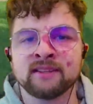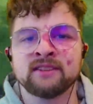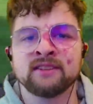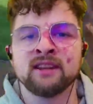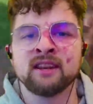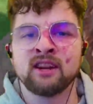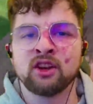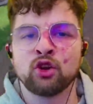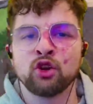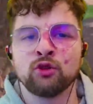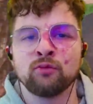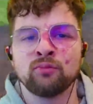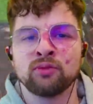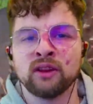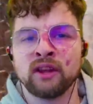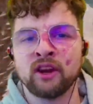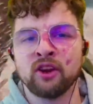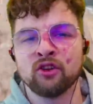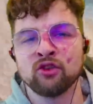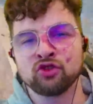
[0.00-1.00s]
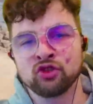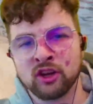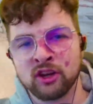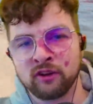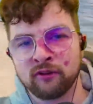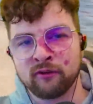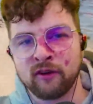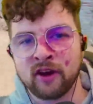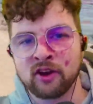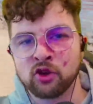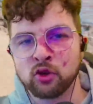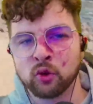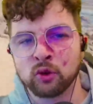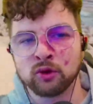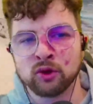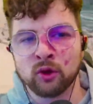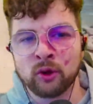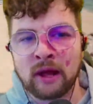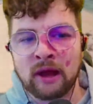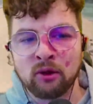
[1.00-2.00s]
than a good player trying to find your
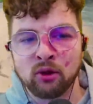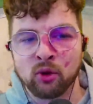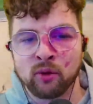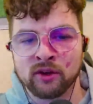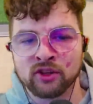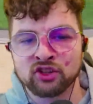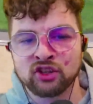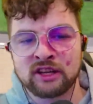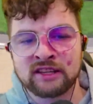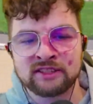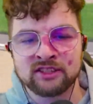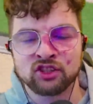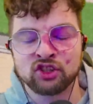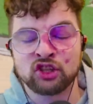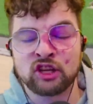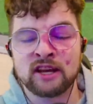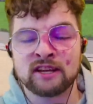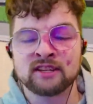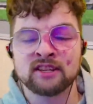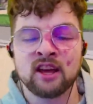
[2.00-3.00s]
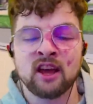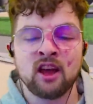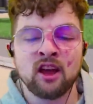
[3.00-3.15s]
loadout going chest to chest